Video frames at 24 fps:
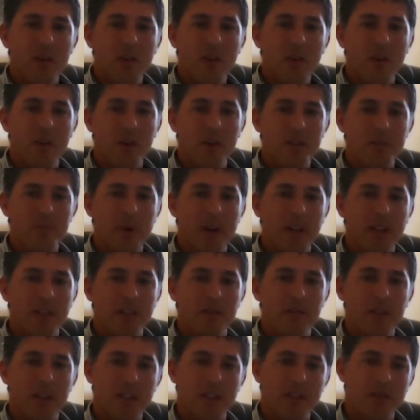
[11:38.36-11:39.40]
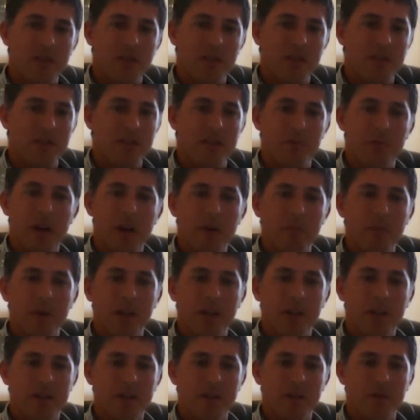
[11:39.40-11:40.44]
always been of interest to me
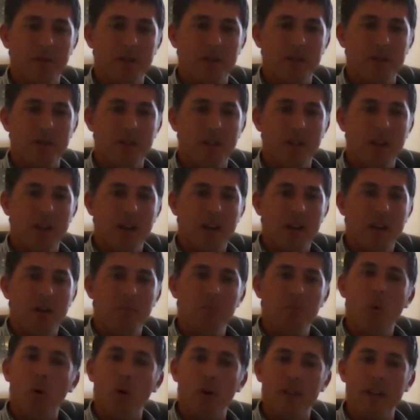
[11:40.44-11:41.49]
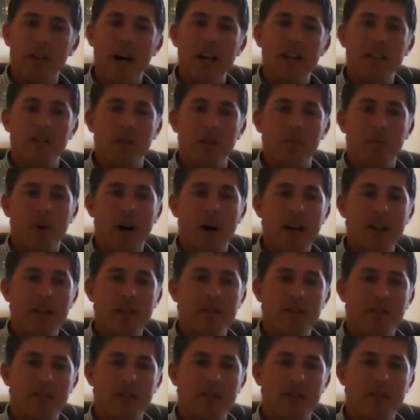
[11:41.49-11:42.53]
because it was more nature
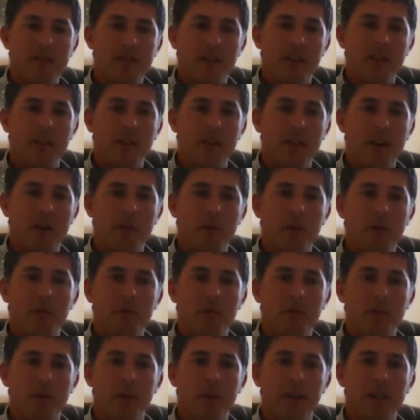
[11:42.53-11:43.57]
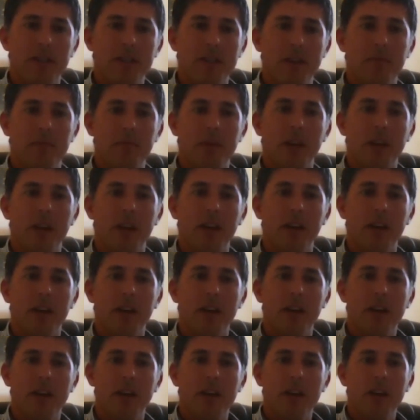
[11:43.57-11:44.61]
based. So we were doing something
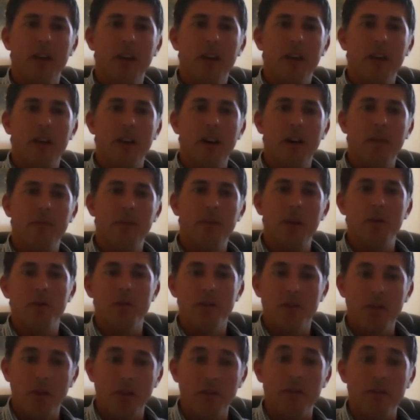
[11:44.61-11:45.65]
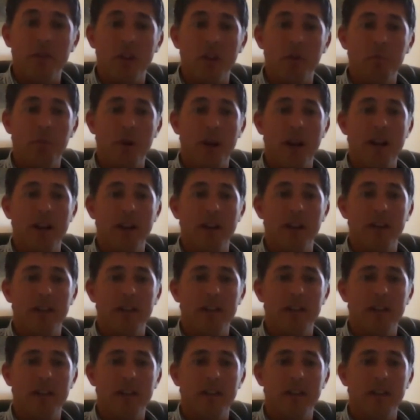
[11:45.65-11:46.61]
that was good for the planet.